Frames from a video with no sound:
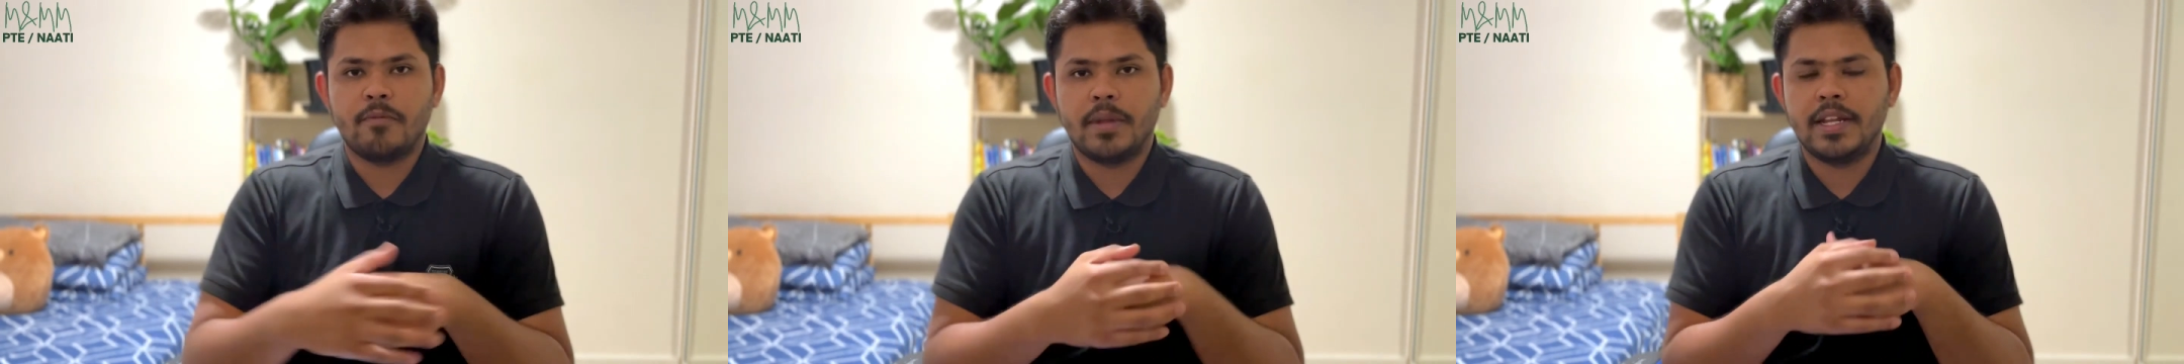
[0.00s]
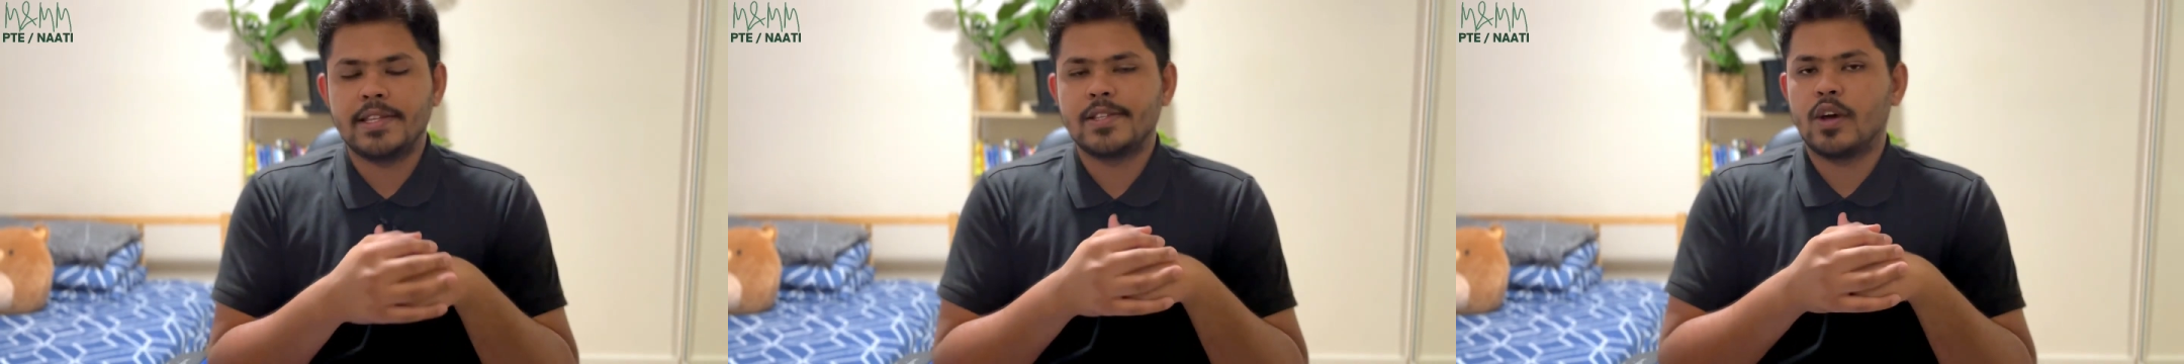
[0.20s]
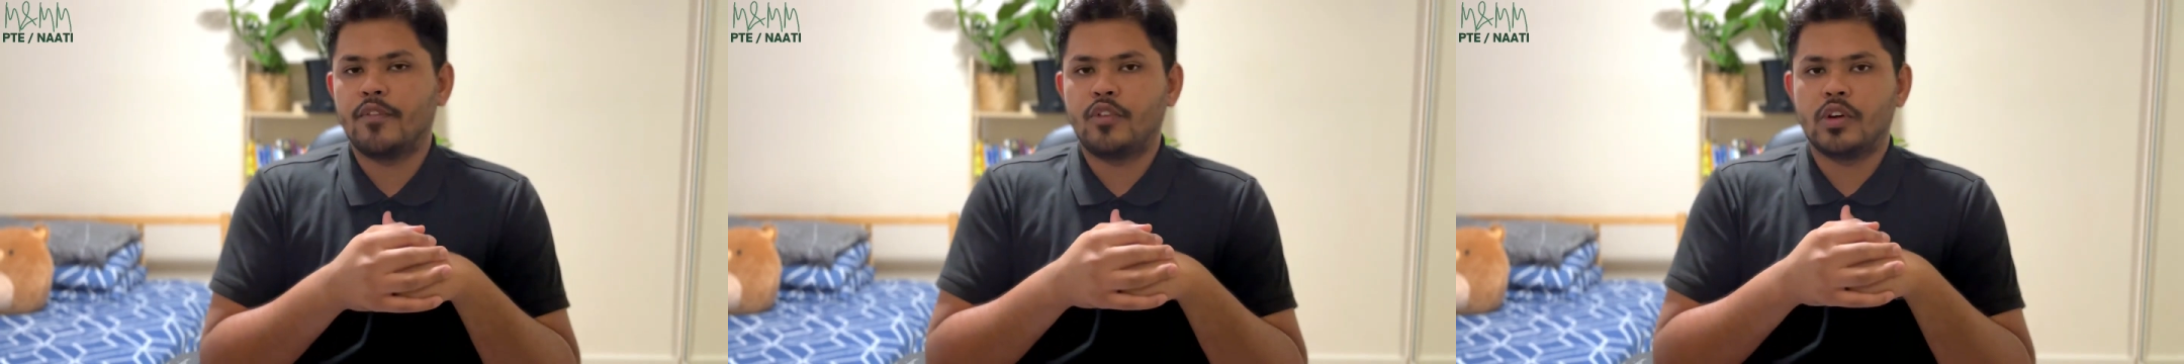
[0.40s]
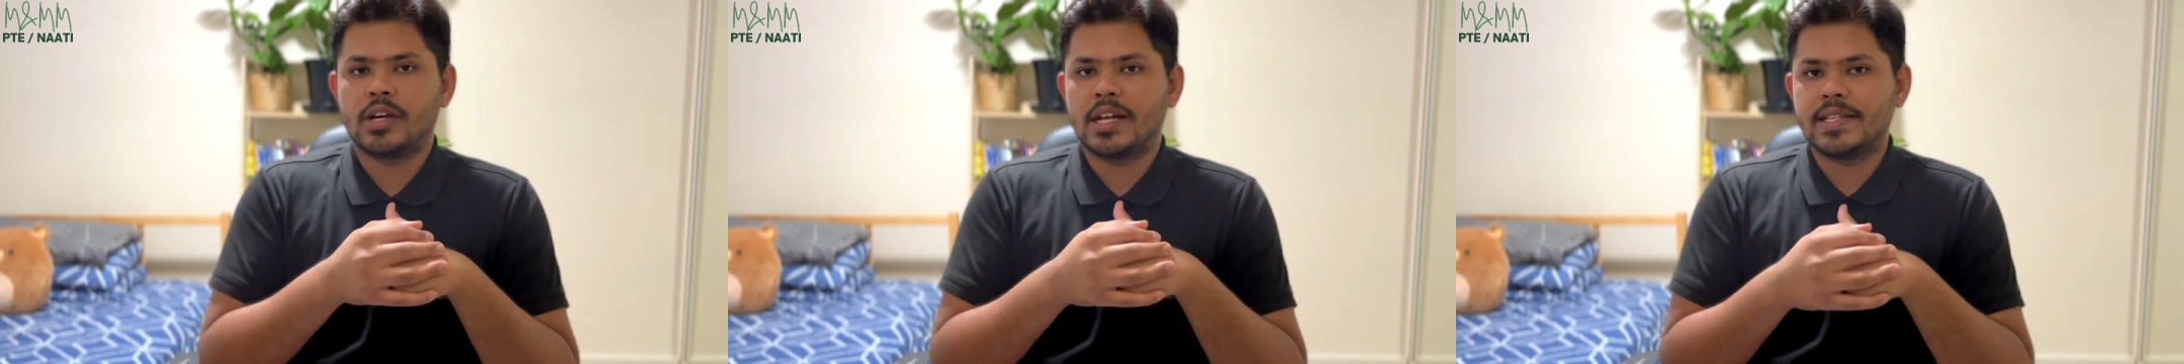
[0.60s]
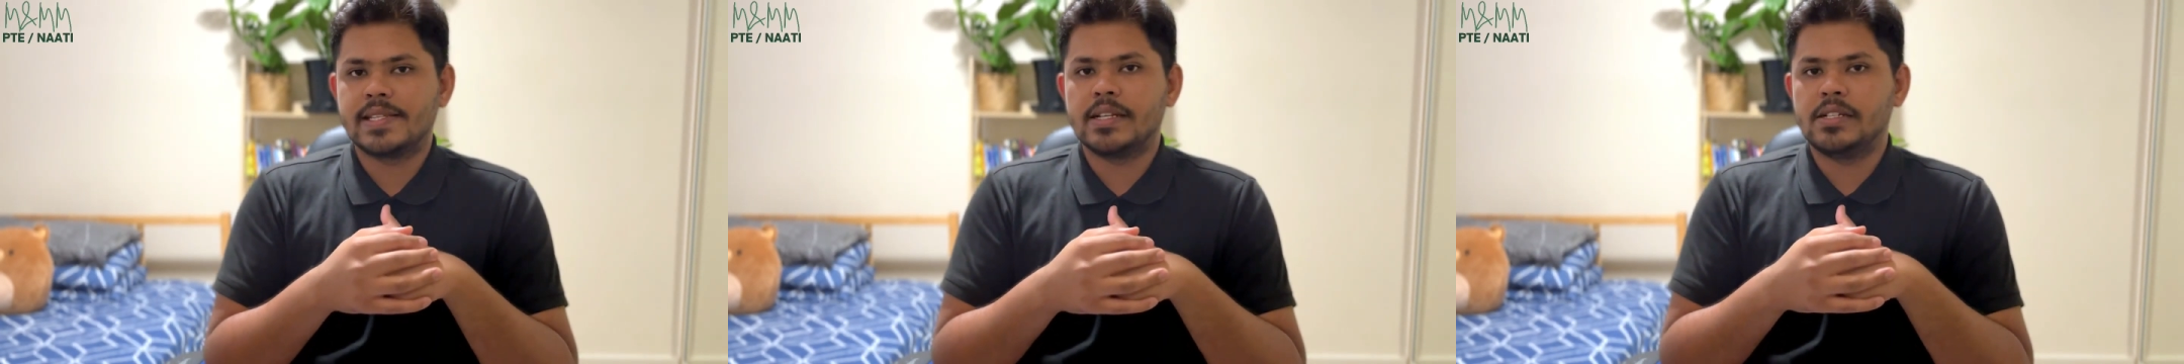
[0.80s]
minutes of your
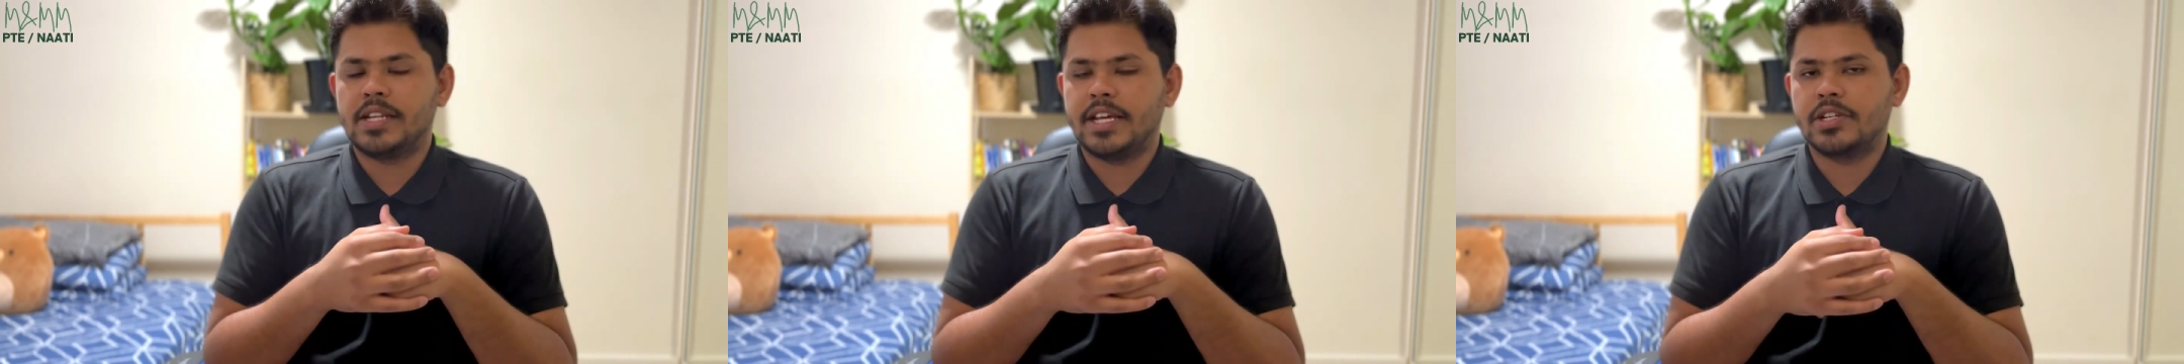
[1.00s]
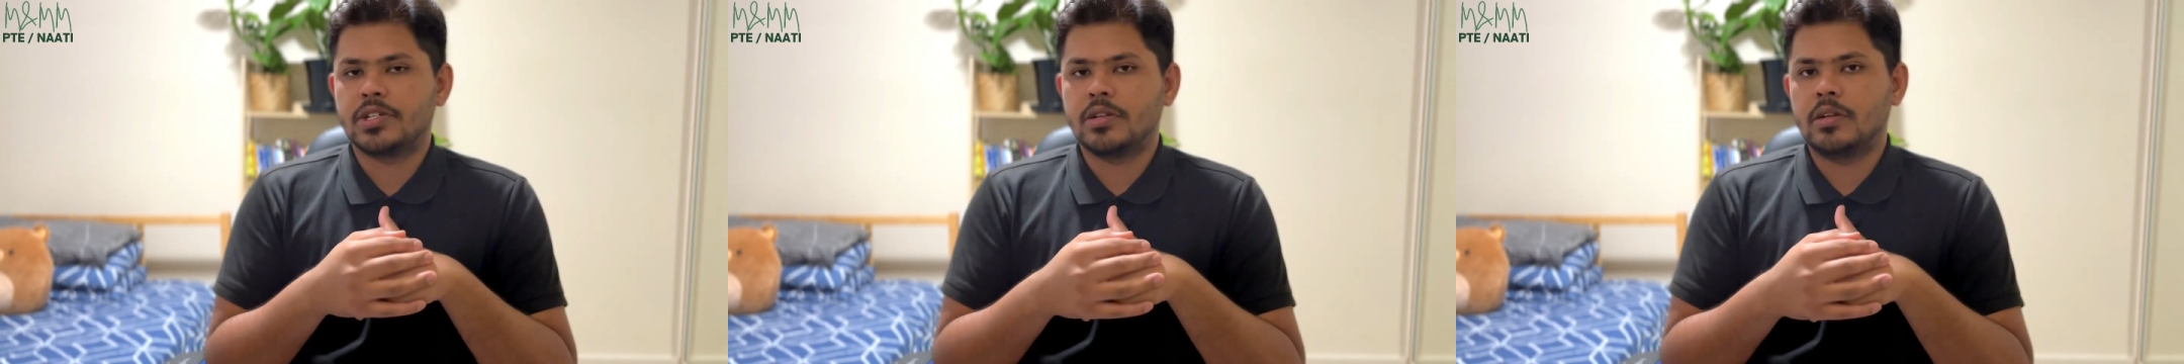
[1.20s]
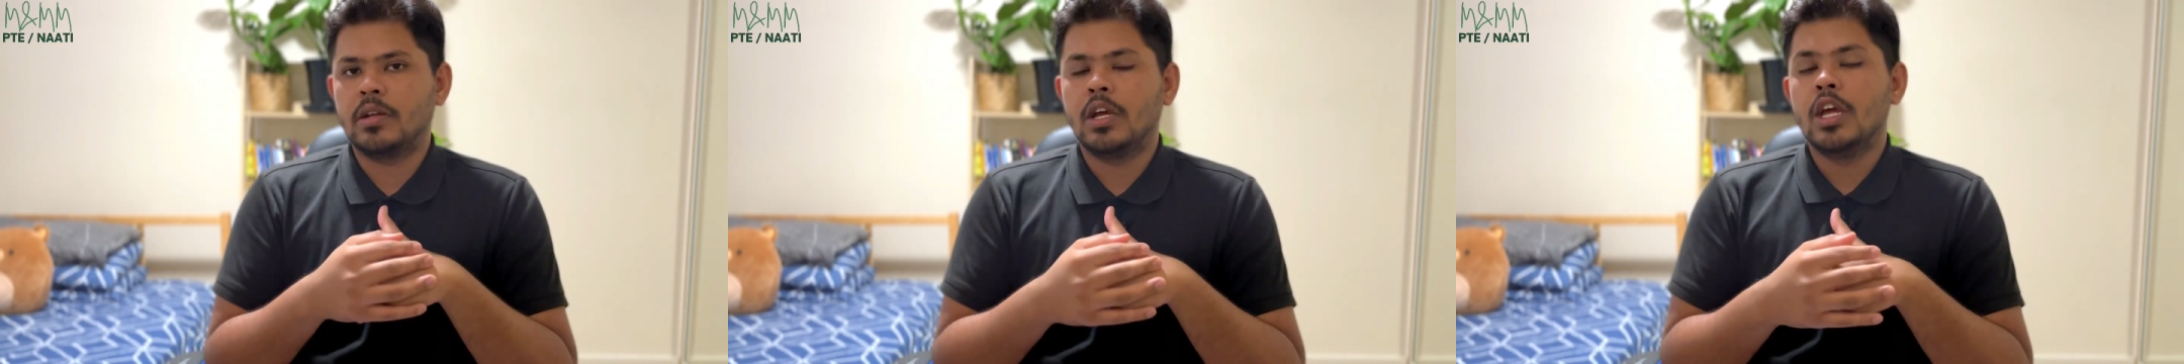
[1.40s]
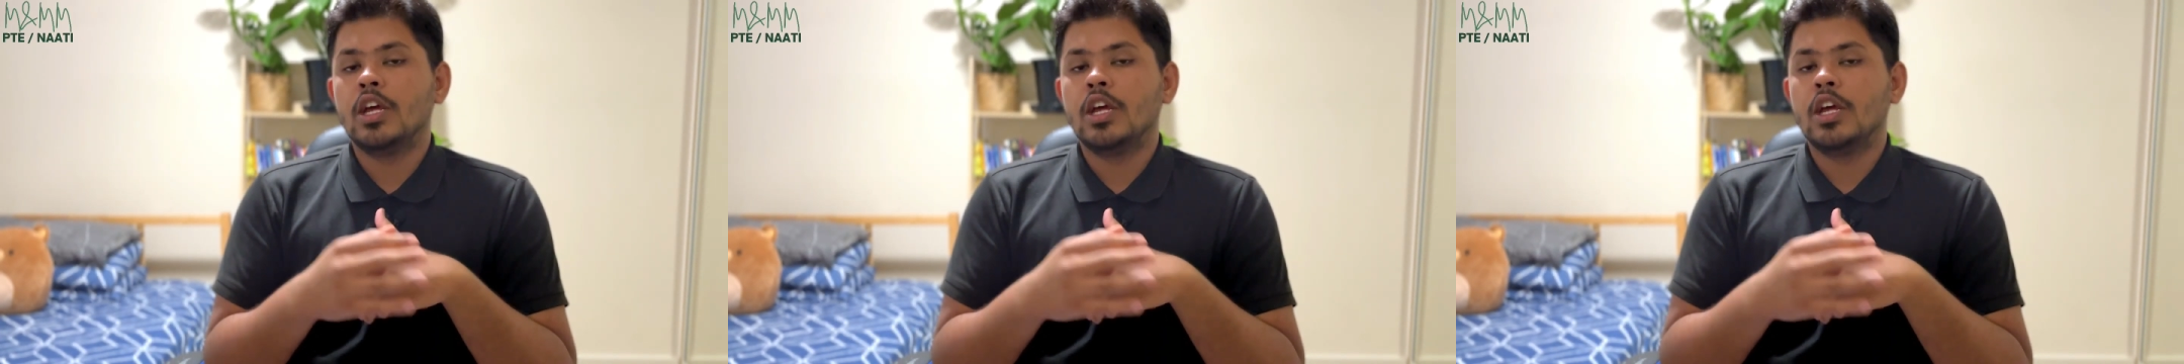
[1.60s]
consultation.